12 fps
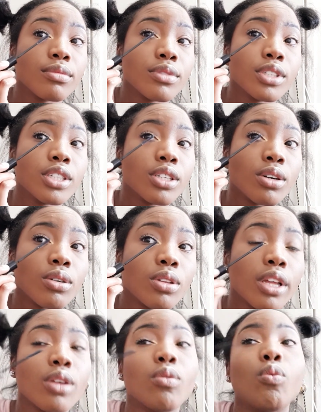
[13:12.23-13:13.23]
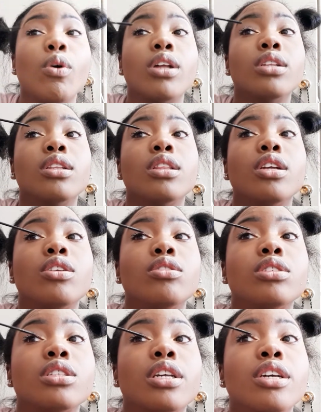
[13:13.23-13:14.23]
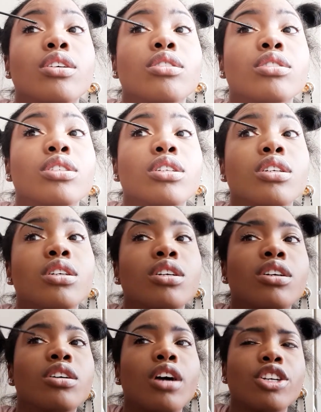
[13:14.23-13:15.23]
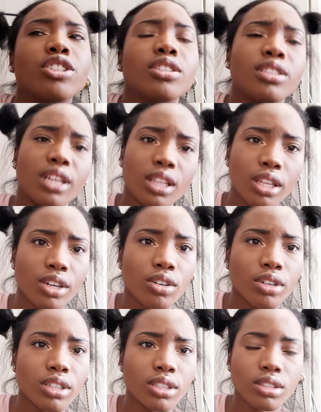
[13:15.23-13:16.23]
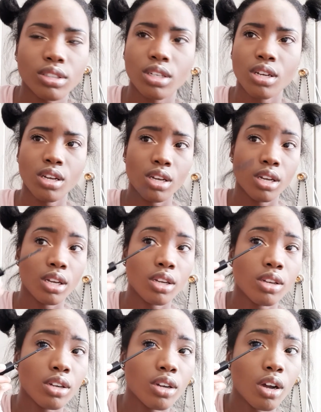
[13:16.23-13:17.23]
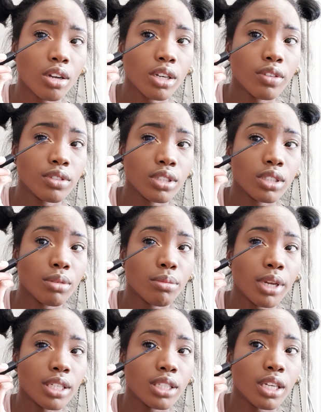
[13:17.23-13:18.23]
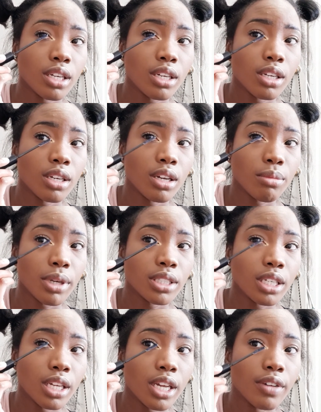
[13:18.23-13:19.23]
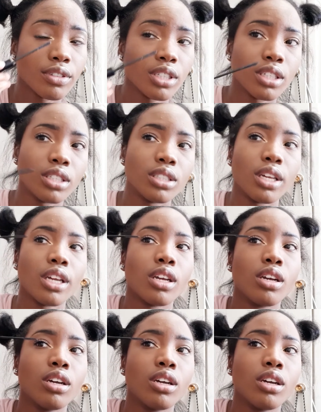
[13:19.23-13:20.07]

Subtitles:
like, what little skills, I shouldn't say little, because God gives us amazing, amazing gifts, and it's, like,